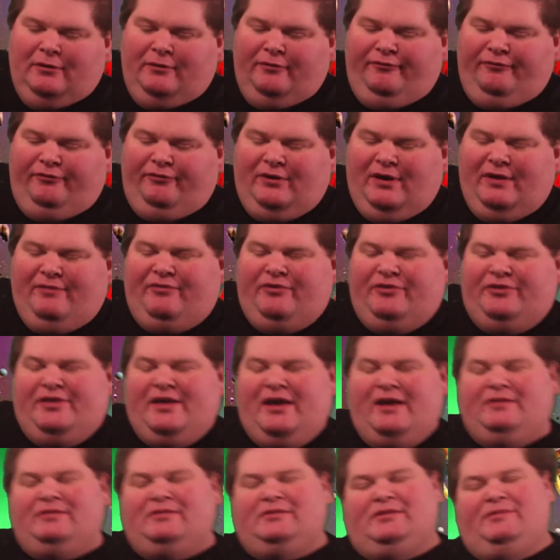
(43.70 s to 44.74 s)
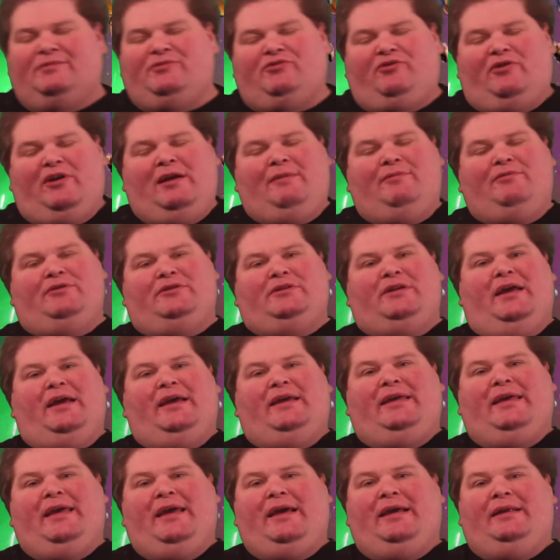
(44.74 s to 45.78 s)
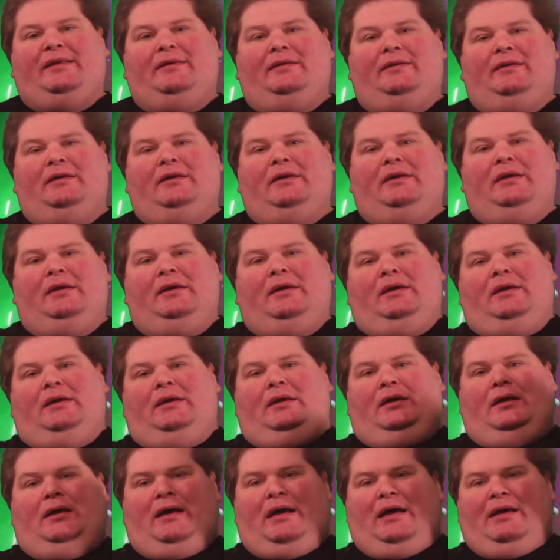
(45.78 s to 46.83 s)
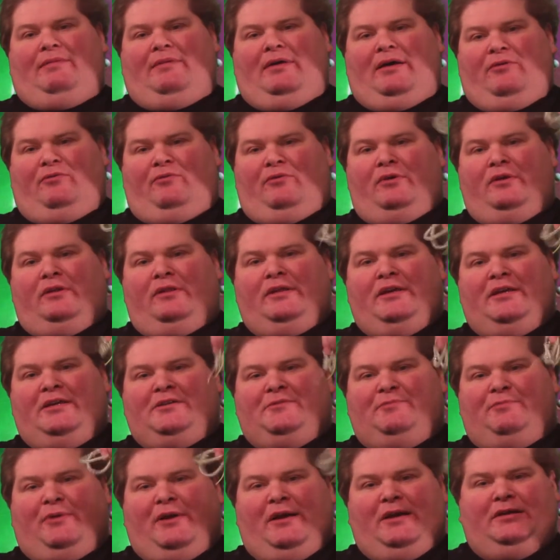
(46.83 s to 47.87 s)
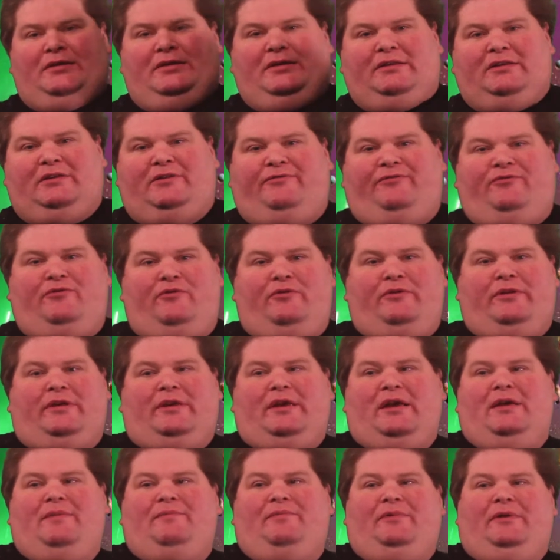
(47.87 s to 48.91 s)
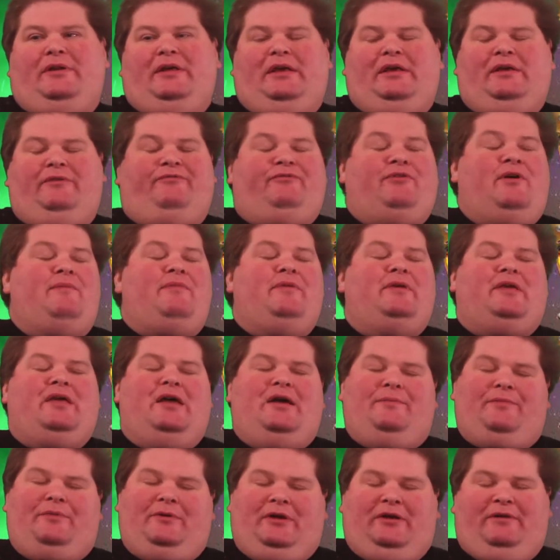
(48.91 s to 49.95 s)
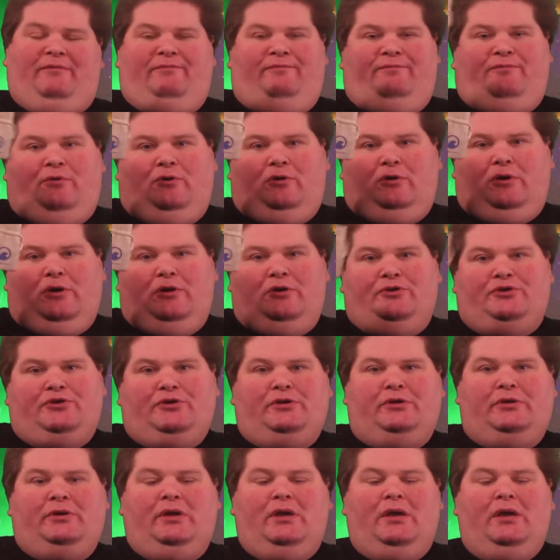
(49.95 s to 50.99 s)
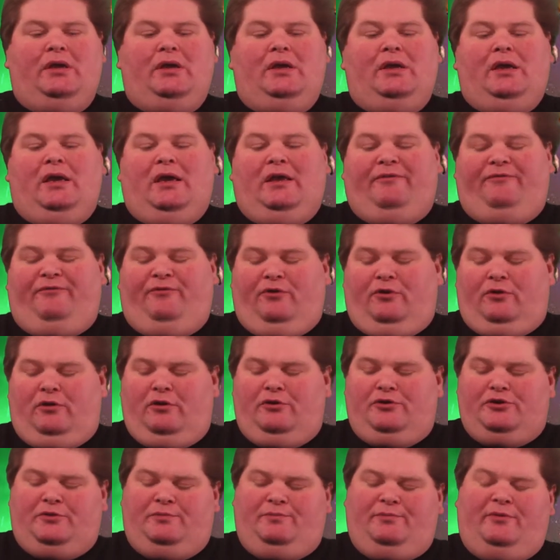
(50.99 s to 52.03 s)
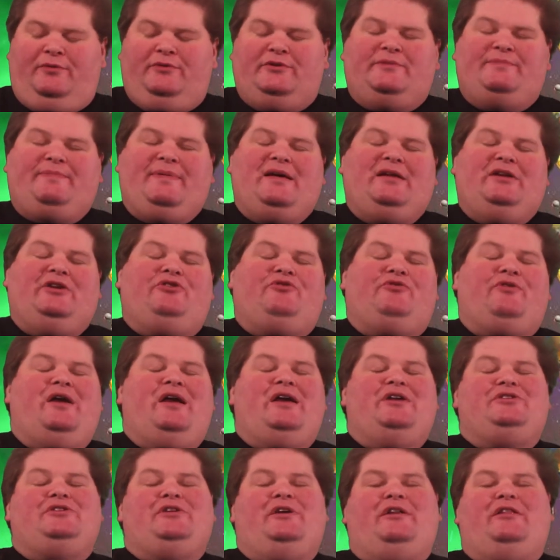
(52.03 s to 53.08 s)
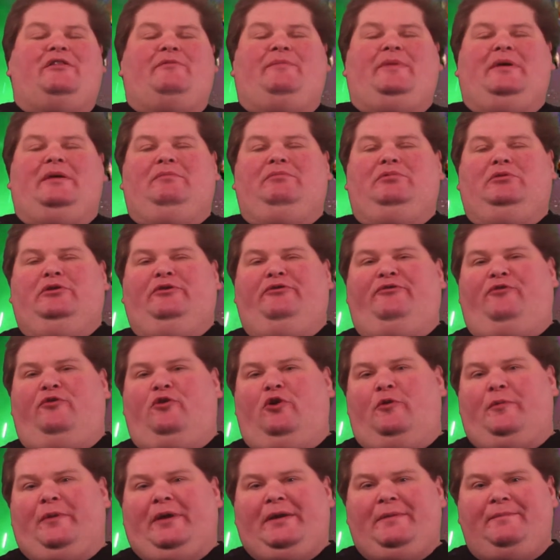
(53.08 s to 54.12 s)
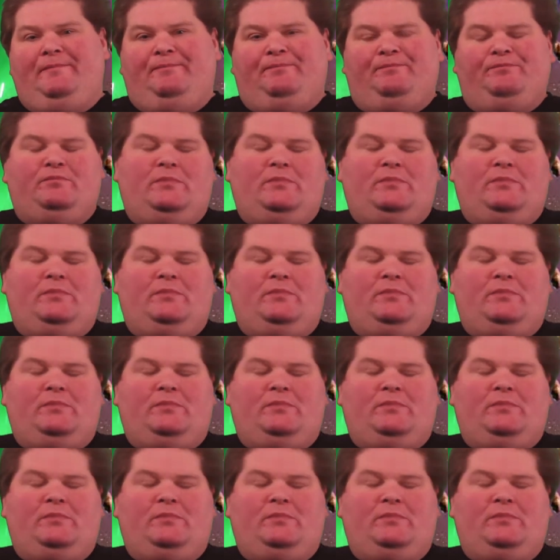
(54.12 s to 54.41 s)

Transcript: for every 1,000 subscribers I get, I buy one of these bracelets for the company, from the company, 4Ocean. And 4Ocean pulls a pound of trash out of the Big Blue for me.